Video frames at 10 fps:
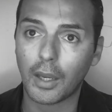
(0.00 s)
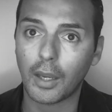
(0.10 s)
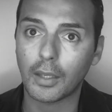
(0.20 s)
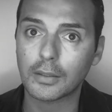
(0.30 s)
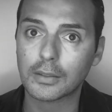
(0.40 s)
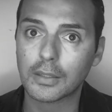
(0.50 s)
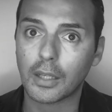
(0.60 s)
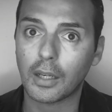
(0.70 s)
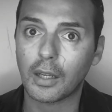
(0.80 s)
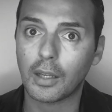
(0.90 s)
And
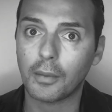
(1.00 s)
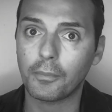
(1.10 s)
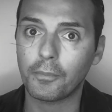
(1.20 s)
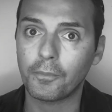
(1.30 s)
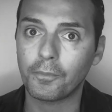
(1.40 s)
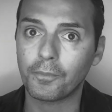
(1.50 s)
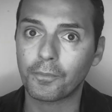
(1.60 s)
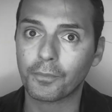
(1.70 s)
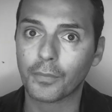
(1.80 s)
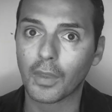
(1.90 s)

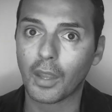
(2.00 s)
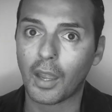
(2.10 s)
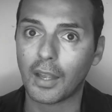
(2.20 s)
um,